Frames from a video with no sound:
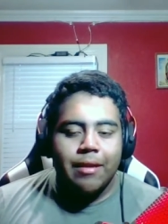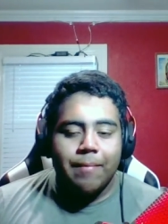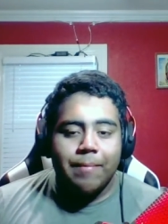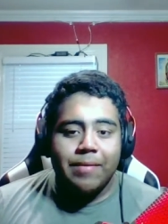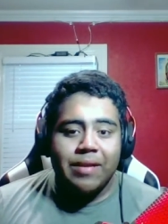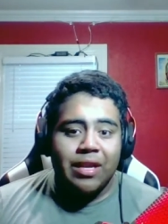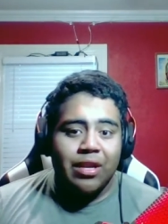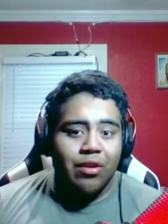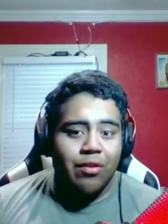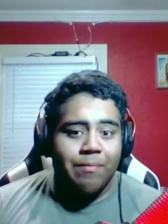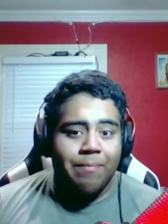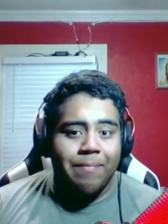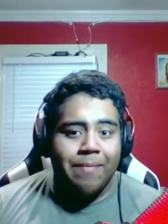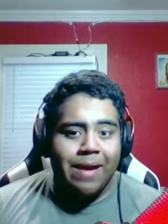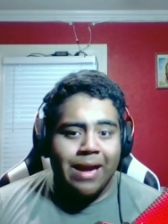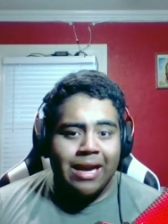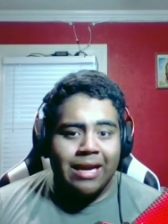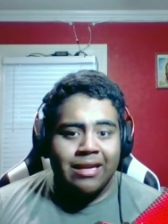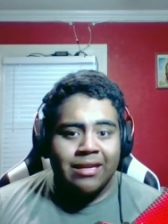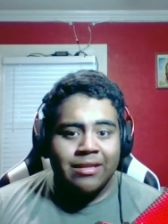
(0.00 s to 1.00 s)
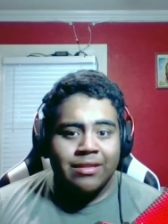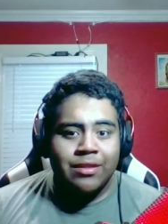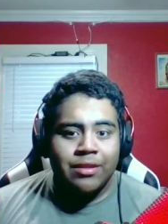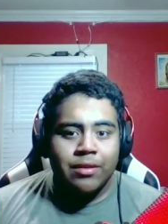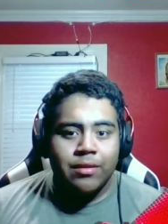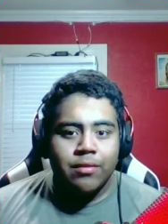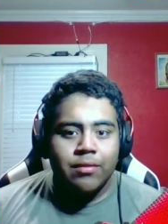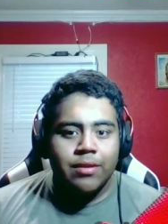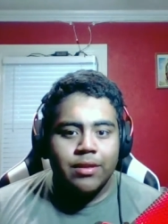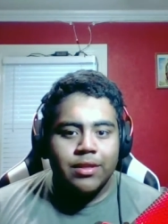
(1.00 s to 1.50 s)
am going to go back
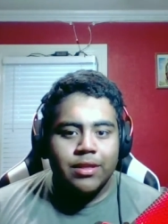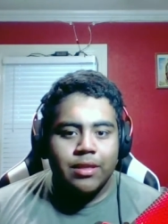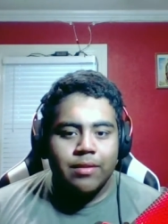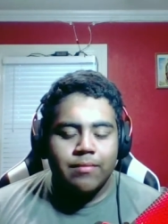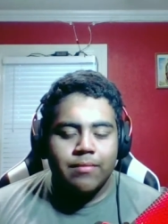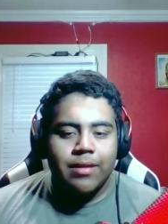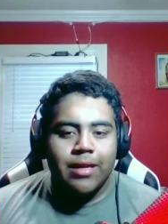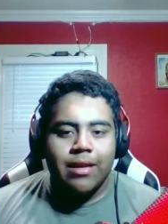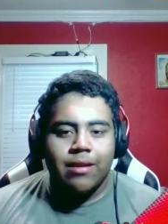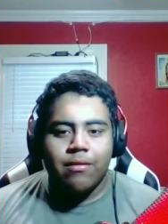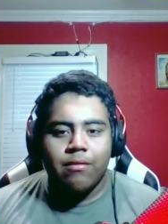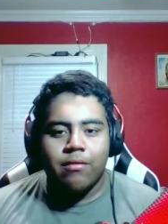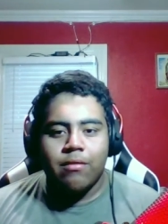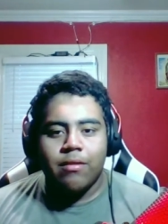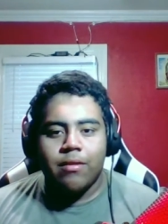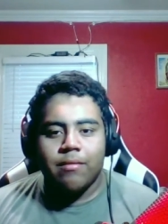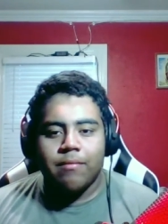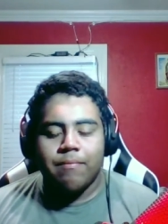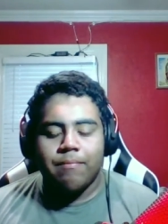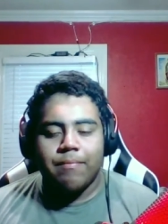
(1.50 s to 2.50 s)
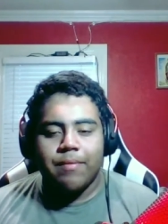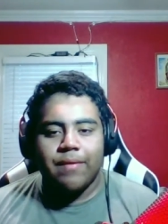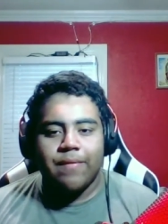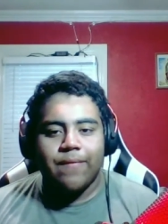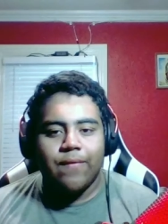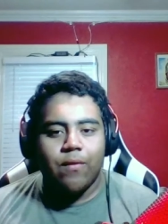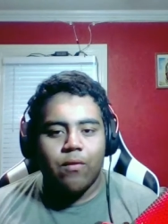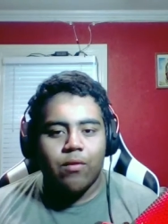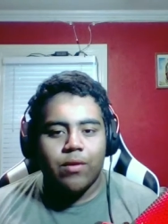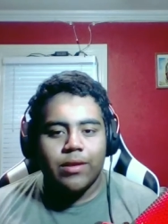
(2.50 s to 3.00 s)
to the gym now.
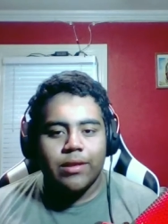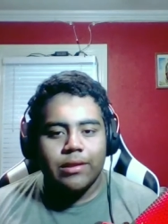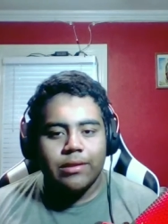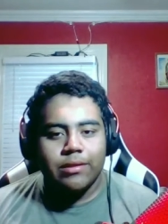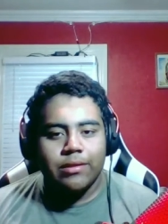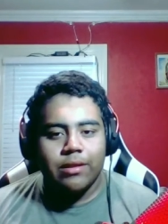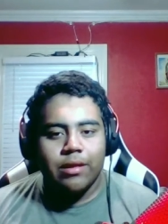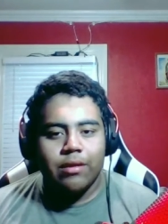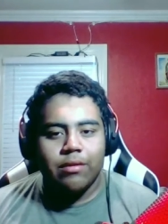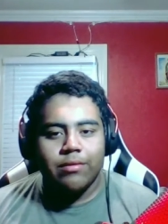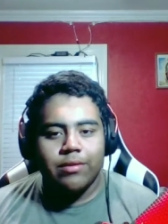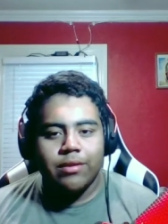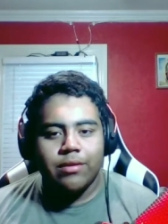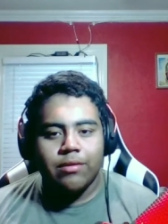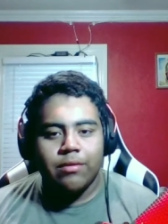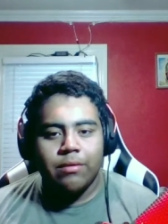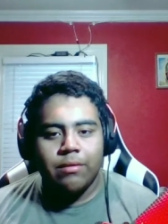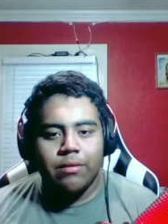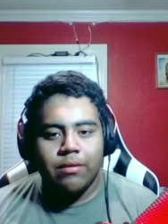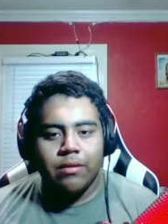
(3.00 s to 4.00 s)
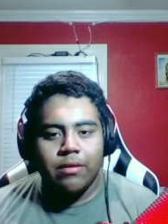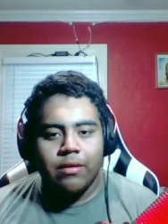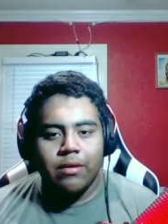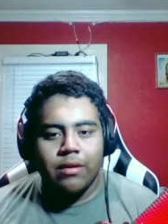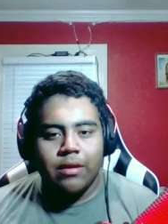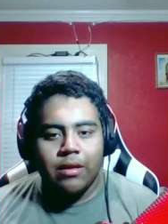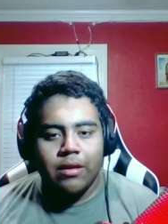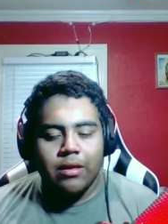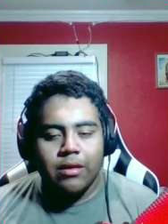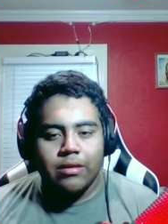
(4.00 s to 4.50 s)
Before I used to go to,
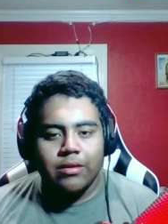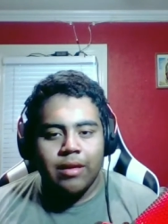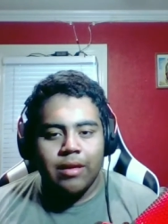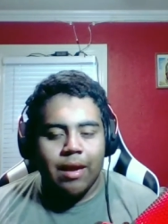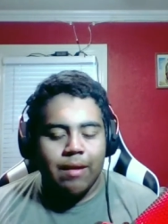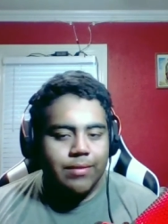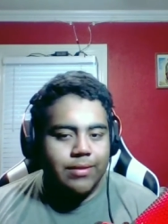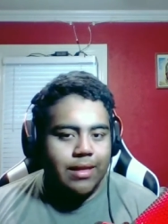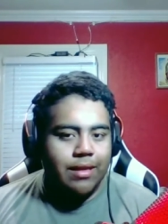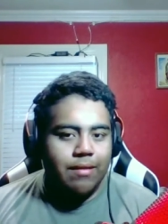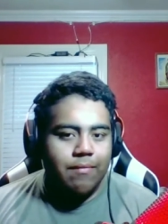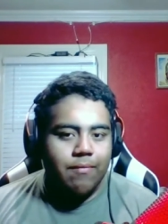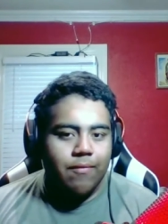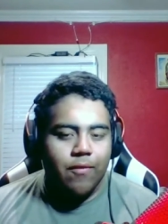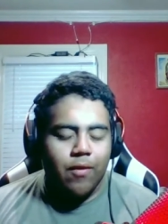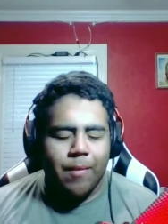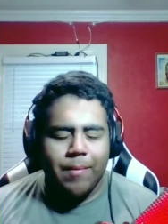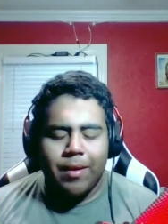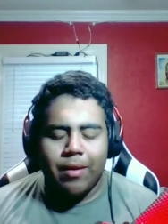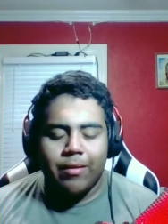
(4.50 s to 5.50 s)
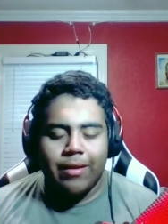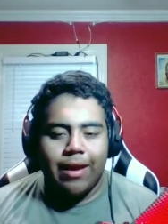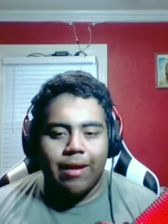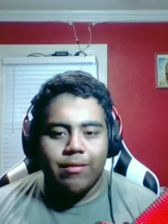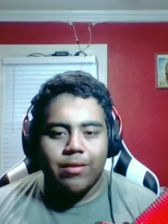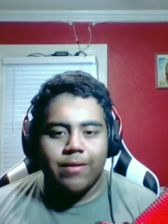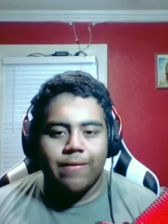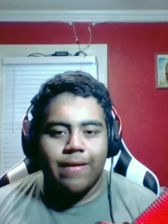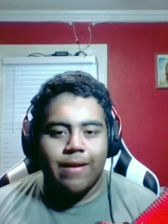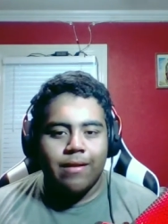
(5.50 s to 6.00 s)
I was getting before. I mean, okay, I
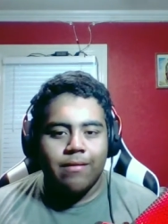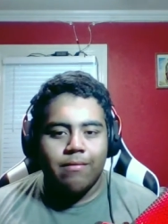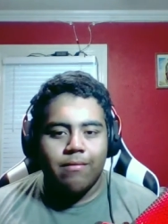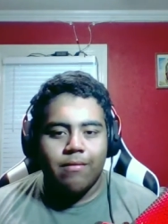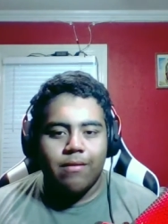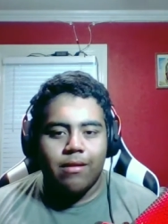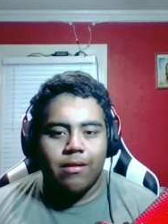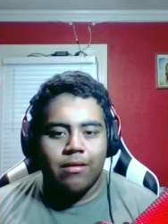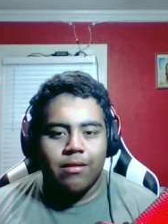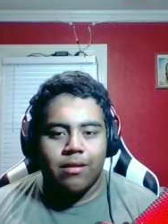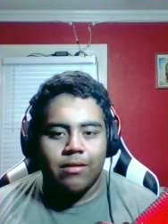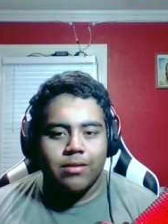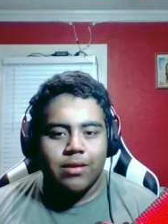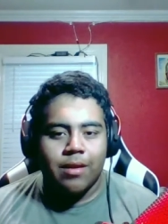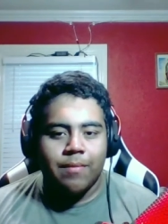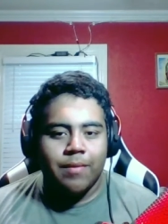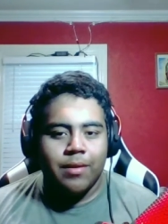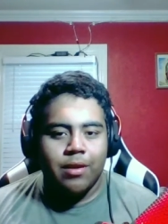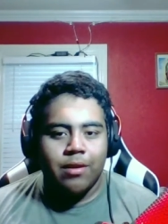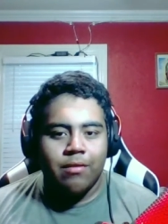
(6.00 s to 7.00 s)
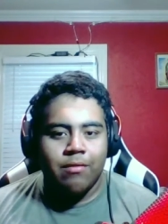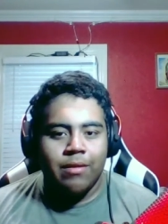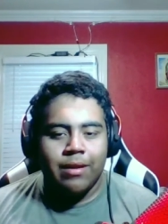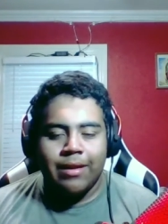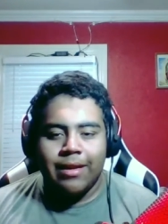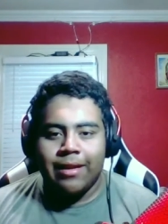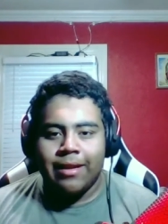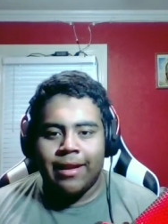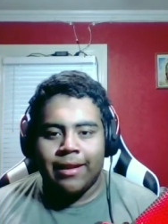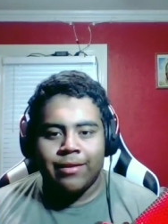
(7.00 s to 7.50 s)
was fat a long time ago, and
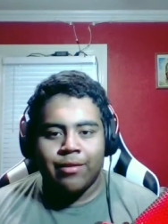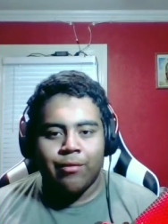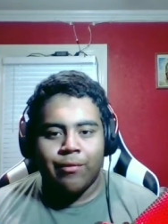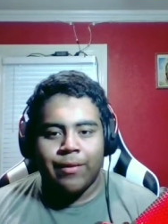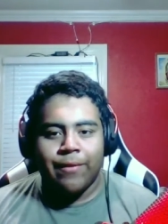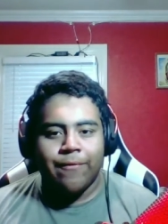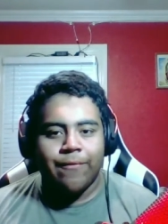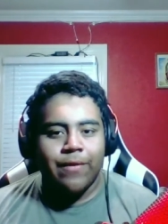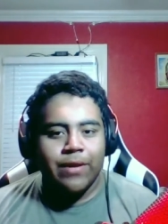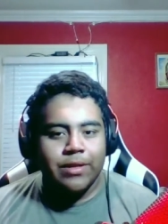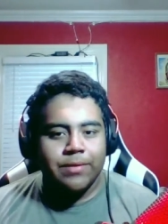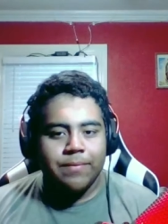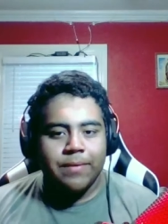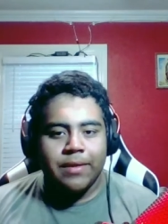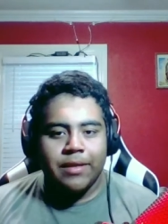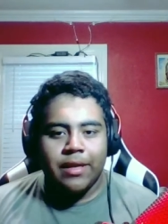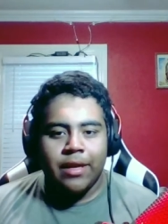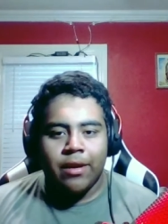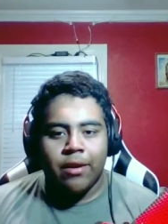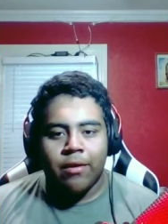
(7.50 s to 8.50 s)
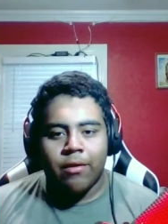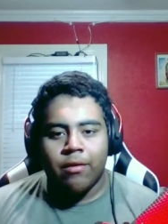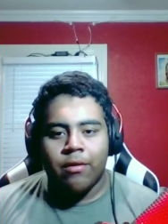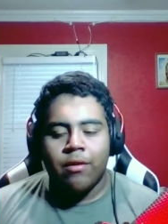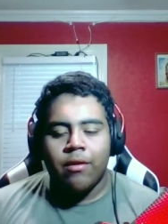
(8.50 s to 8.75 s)
then like during freshman year,